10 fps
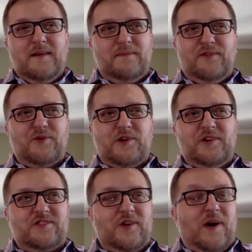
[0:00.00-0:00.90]
before you
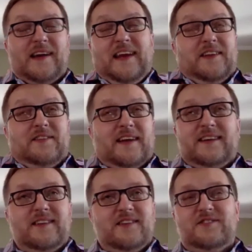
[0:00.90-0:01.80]
just go, I
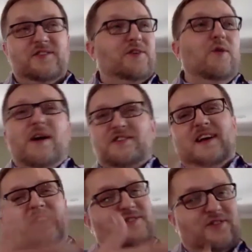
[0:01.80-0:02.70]
just go watch
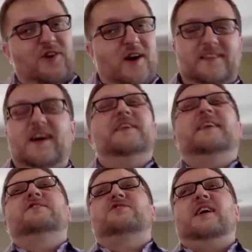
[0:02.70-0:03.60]
last year's talk. Nothing
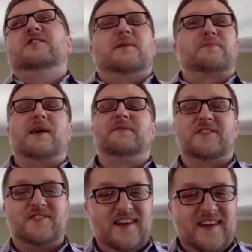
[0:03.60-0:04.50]
has changed. I promise.